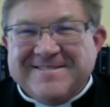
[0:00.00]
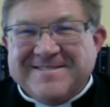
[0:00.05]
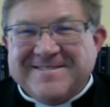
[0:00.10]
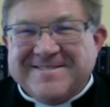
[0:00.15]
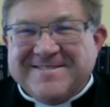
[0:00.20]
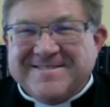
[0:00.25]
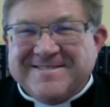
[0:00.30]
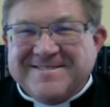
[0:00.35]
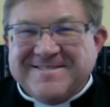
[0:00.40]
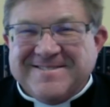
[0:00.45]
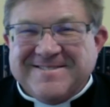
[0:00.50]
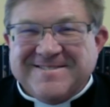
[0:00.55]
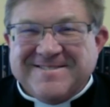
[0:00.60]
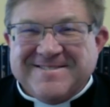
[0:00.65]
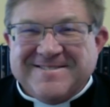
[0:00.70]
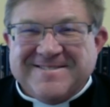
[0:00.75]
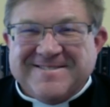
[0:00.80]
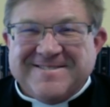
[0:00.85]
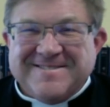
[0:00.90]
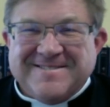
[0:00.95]

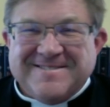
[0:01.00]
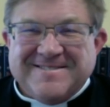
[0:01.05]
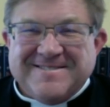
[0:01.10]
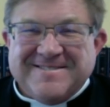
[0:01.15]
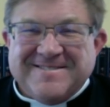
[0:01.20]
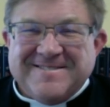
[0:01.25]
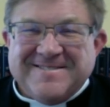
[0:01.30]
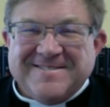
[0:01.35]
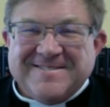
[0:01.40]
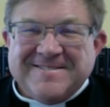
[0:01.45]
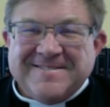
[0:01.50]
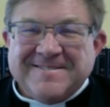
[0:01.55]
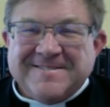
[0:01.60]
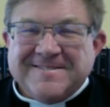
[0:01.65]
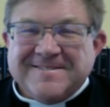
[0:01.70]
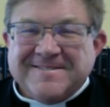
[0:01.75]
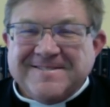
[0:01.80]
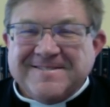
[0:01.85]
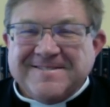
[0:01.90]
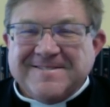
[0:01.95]

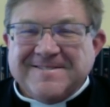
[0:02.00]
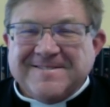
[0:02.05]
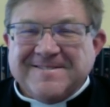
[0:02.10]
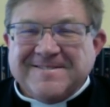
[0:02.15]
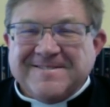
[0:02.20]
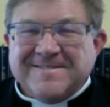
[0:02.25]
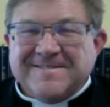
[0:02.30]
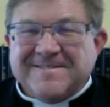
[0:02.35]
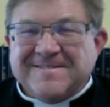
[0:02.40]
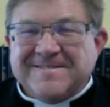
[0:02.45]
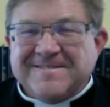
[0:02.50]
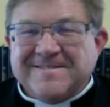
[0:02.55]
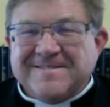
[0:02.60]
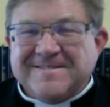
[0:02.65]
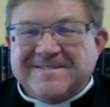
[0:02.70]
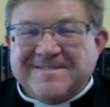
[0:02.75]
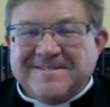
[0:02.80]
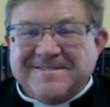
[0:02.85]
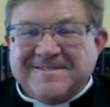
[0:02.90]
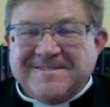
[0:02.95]

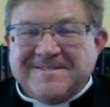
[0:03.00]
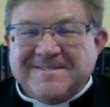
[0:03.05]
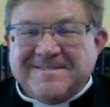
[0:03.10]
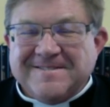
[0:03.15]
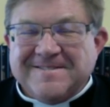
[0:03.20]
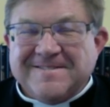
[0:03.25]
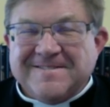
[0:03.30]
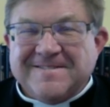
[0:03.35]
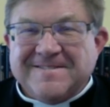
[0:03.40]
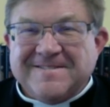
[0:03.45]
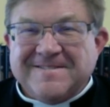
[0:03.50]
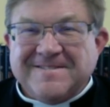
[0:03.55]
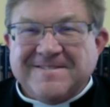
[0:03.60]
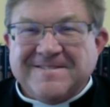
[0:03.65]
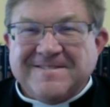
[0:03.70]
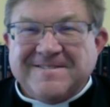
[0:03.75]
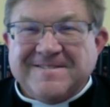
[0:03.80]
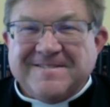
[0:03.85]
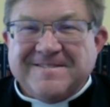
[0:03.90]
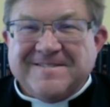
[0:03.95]

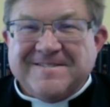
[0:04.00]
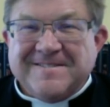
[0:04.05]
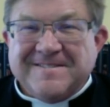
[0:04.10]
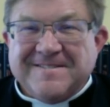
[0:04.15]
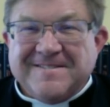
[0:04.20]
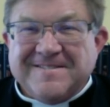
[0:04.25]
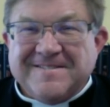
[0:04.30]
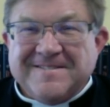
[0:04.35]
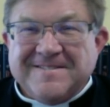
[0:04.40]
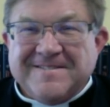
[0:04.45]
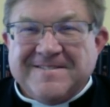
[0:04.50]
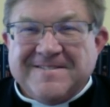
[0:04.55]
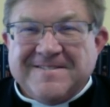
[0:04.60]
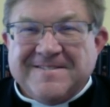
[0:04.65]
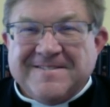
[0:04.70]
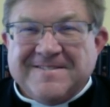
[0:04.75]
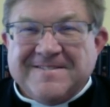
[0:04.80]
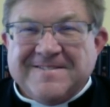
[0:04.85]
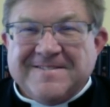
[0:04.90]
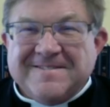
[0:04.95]

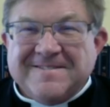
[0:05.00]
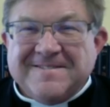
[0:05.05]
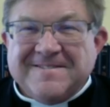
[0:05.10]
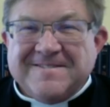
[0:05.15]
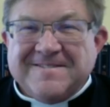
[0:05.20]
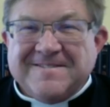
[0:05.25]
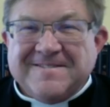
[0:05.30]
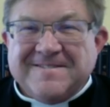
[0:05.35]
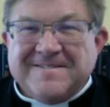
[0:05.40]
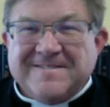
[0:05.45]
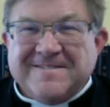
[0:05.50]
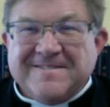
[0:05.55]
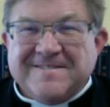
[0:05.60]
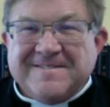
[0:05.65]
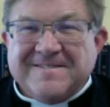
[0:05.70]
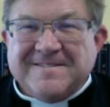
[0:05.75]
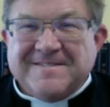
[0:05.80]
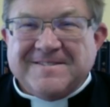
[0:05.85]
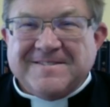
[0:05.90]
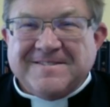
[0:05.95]

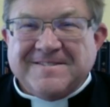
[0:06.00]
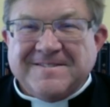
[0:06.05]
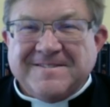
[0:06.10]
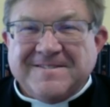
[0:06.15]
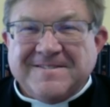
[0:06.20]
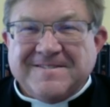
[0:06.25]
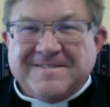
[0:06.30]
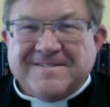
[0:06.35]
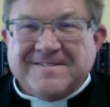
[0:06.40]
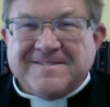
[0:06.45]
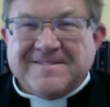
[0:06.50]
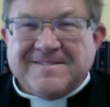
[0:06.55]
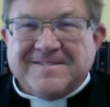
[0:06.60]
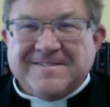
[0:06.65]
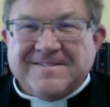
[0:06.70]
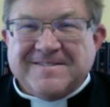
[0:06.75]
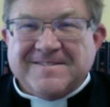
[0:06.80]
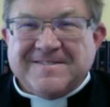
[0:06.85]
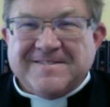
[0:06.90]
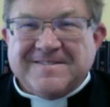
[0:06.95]

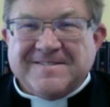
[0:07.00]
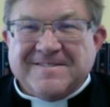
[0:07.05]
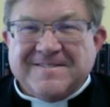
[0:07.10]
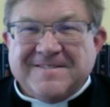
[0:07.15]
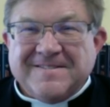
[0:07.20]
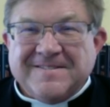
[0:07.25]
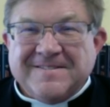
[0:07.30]
This person isn't speaking.